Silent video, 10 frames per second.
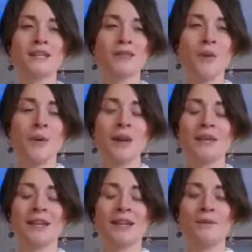to know how to
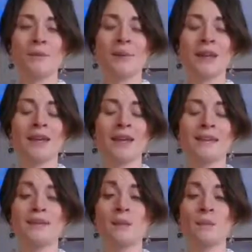get from A
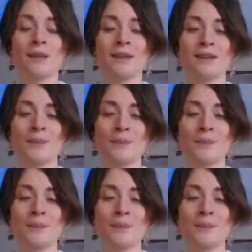to B.